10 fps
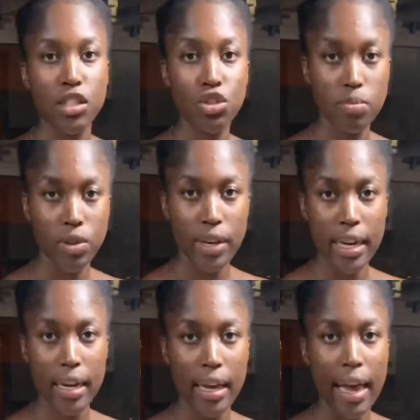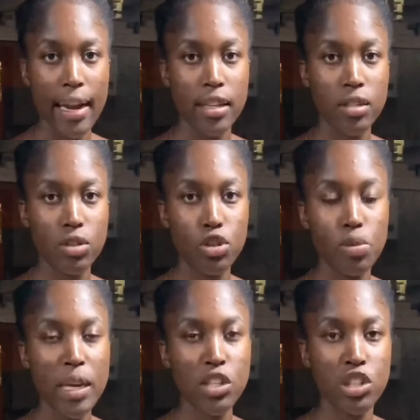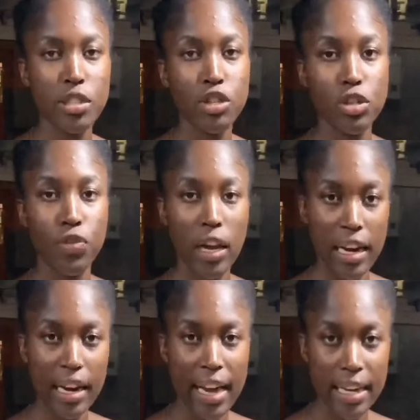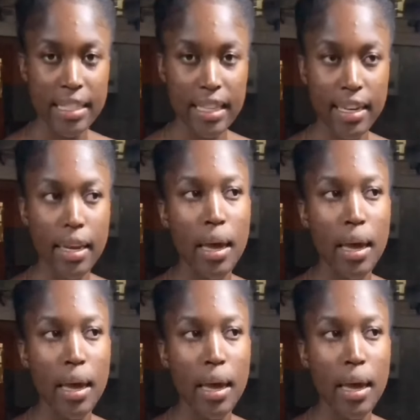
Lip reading: turmeric, and turmeric is used for color, like I said,